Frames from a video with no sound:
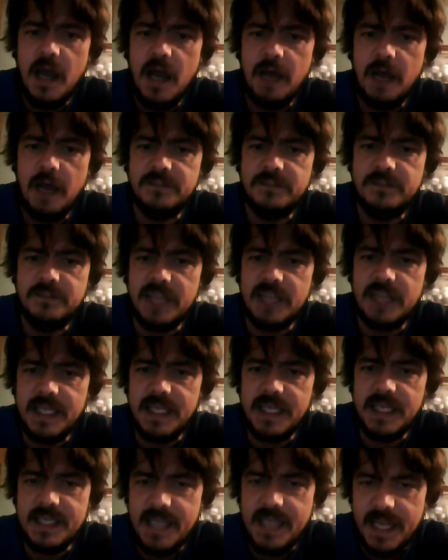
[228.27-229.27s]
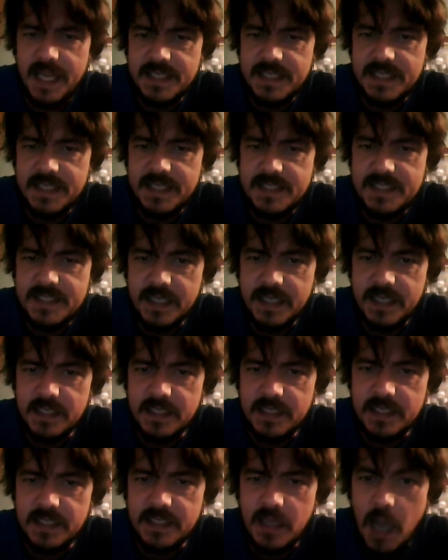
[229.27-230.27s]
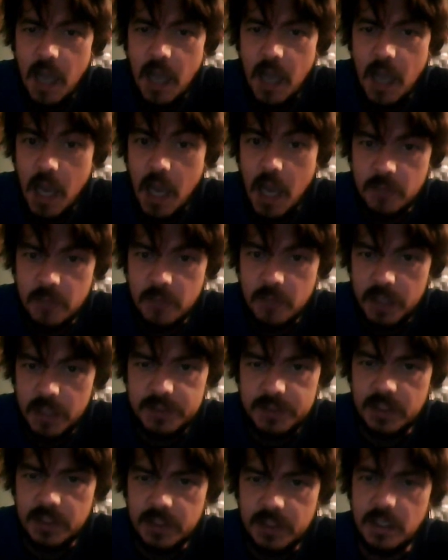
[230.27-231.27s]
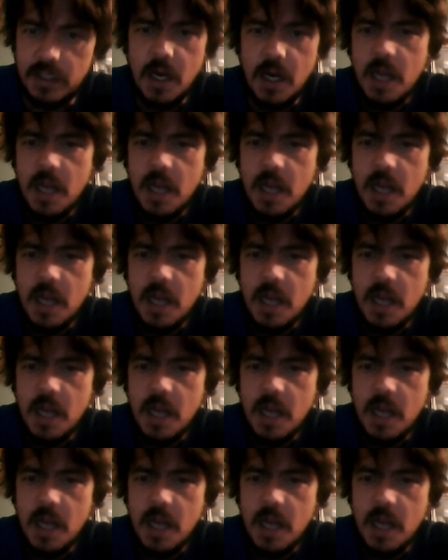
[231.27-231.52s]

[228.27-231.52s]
of gigantic structure,